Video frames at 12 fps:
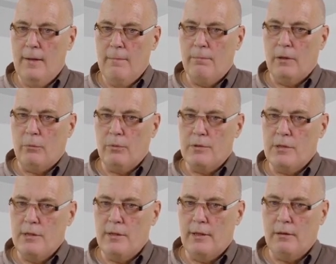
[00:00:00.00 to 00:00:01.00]
But we'll
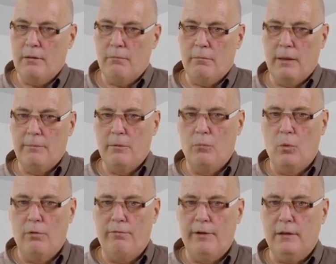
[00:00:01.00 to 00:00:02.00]
see that maybe
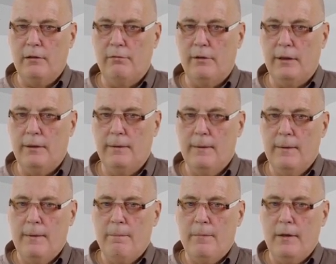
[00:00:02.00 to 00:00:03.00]
more effectively
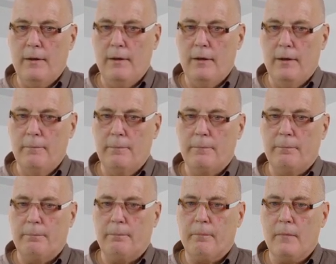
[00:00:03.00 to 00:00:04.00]
in a
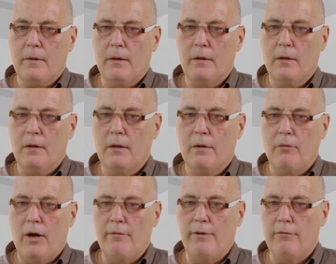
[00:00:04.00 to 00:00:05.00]

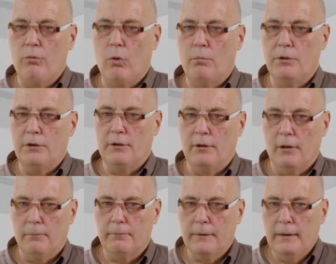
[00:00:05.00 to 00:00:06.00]
graphic form just
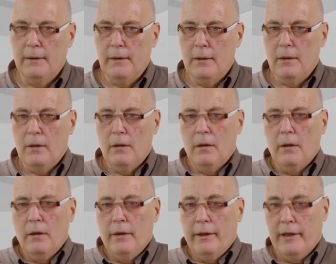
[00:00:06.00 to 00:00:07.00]
now.
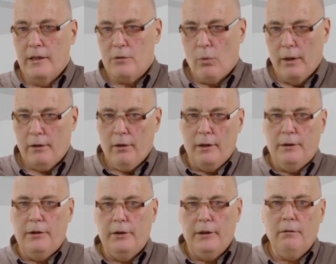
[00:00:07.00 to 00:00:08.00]
Here's one
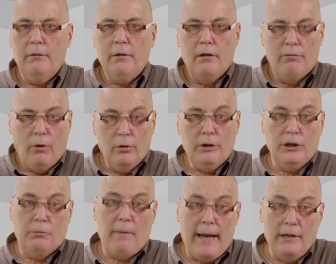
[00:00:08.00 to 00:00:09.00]
criteria, a
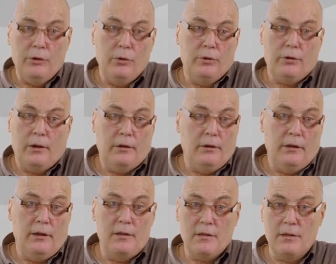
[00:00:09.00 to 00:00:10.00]
voltage magnitude
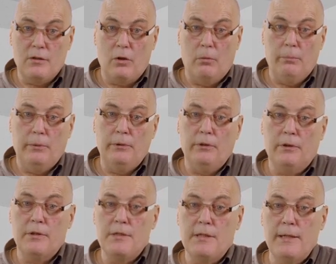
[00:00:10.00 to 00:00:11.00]
criteria as an example, and you
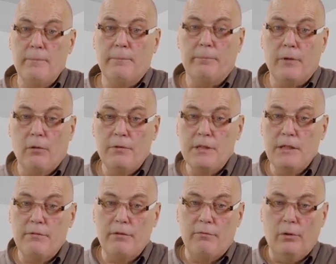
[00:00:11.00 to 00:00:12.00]
can see, obviously,
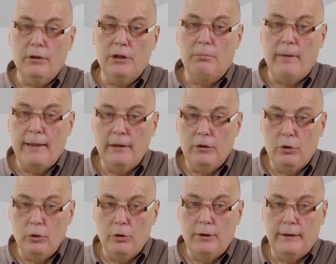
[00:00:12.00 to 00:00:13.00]
if the voltage
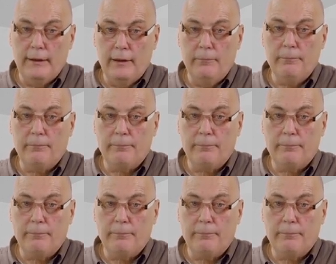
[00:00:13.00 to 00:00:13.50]
magnitude here